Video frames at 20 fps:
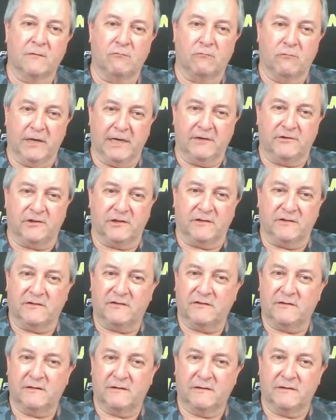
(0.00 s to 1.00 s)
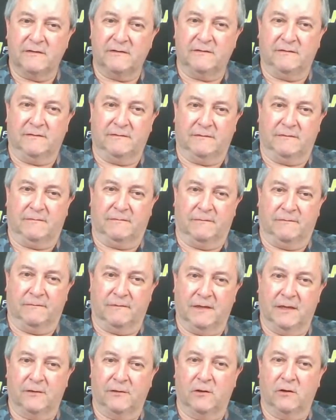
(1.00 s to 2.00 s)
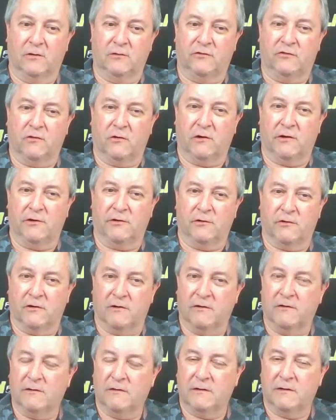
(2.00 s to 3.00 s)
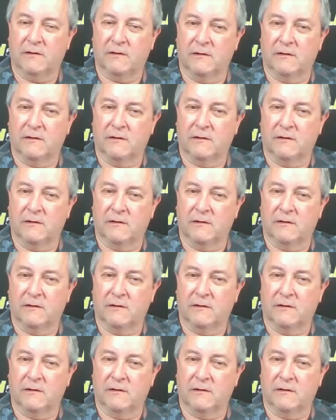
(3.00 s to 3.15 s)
regions. And those are your